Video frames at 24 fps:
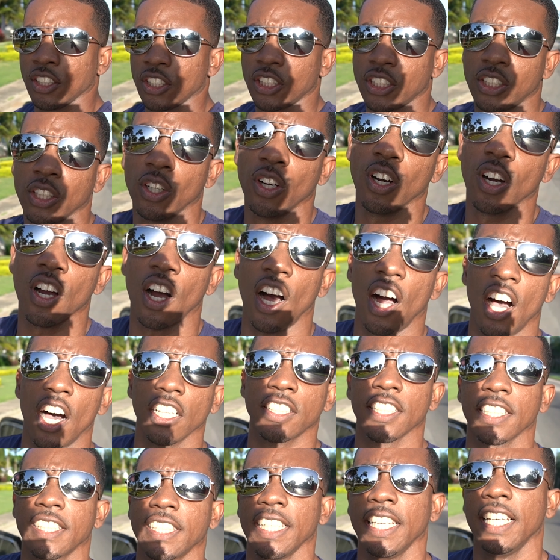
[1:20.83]
Stugo
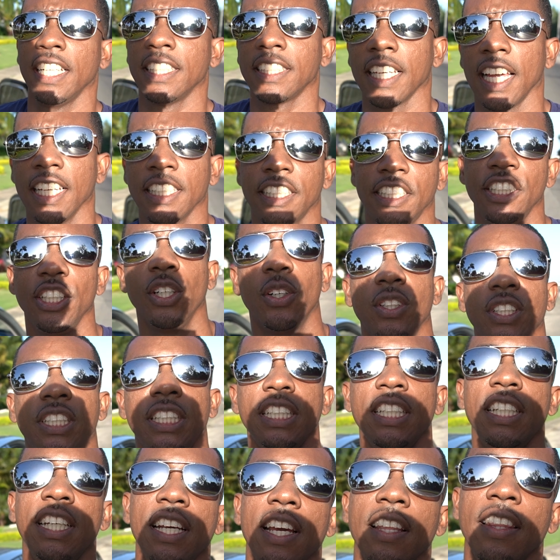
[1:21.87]
Auto Sales
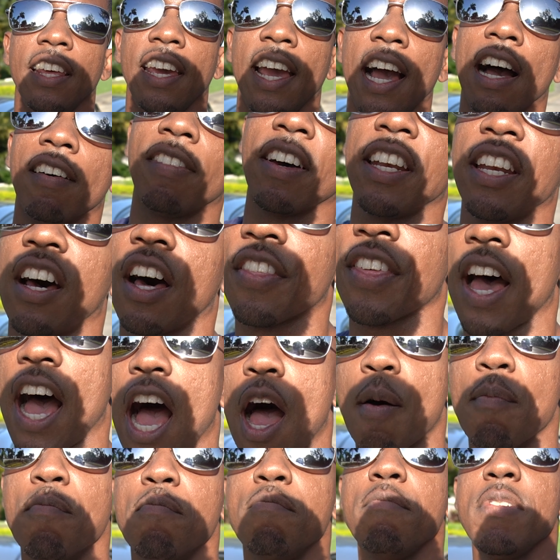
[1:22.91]
STOG, they have another
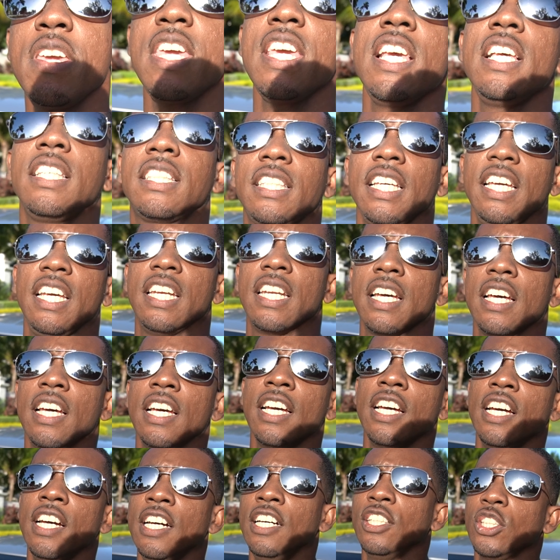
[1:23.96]
amazing
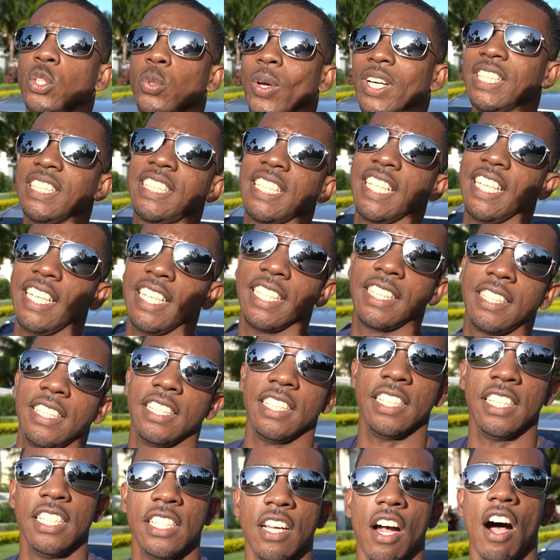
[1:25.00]

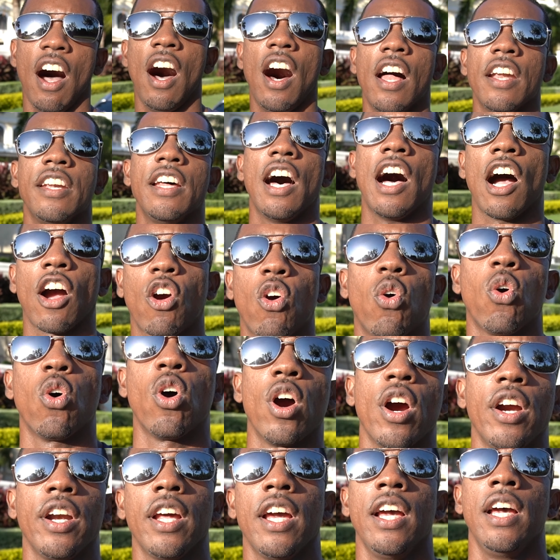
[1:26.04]
2018 Honda
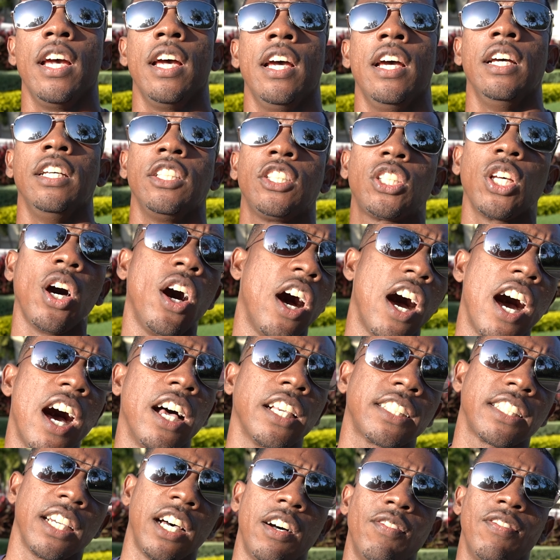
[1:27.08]
Accord. So
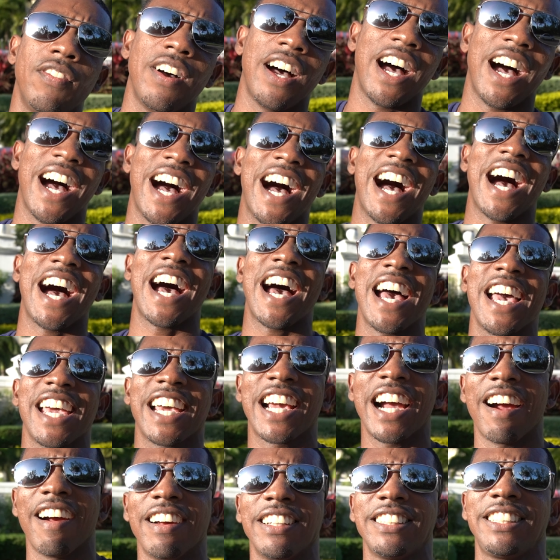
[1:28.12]
awesome, I
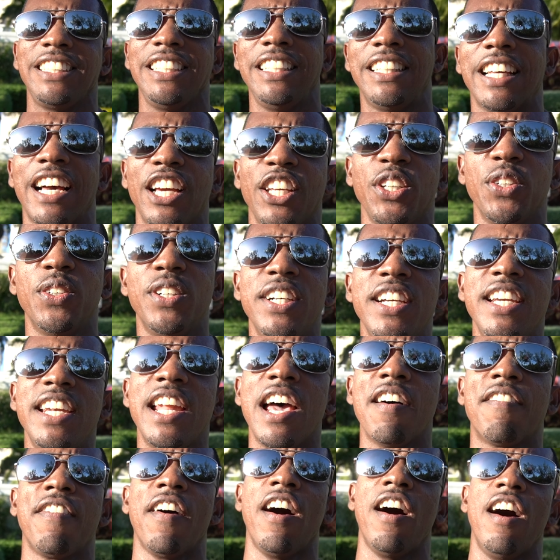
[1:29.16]
guarantee that you'll
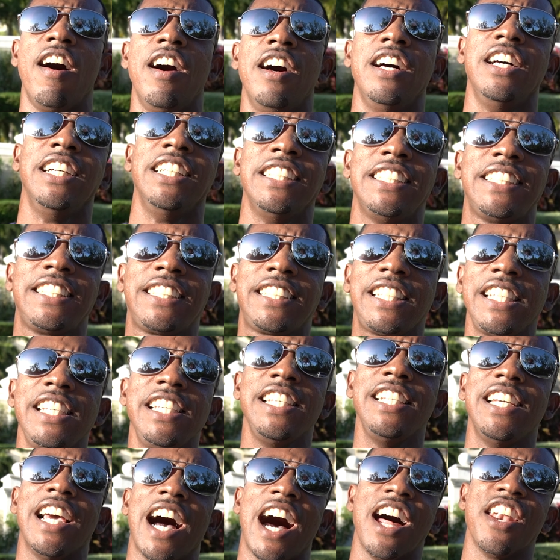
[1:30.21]
never see
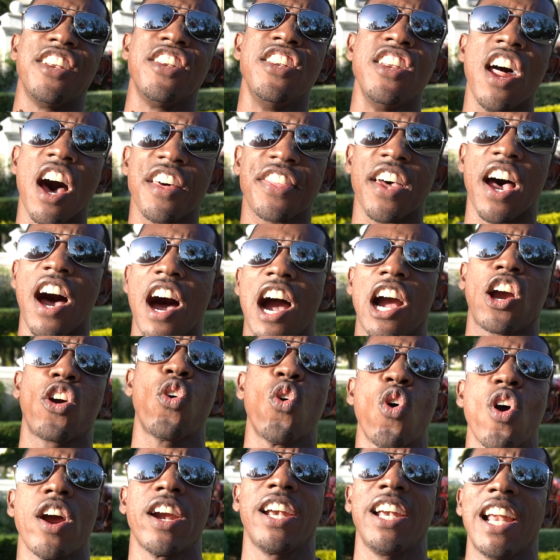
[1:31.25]
another
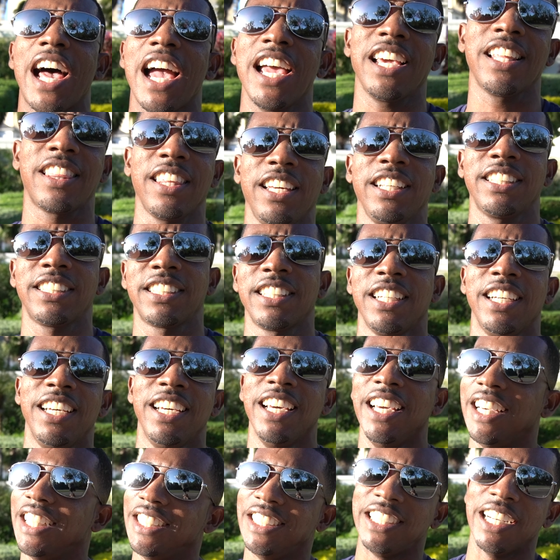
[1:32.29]
Accord like this
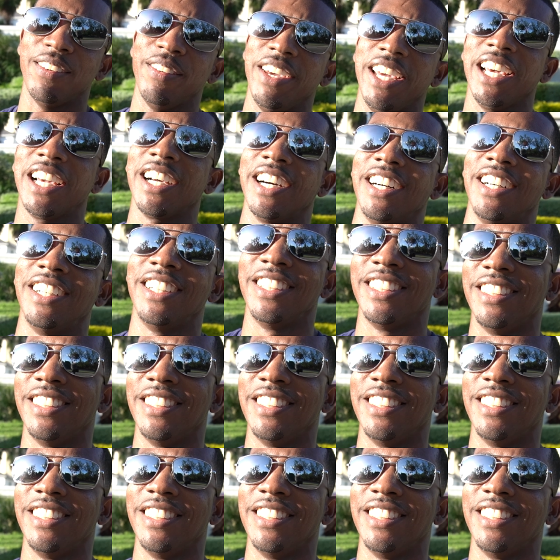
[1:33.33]
in Jamaica.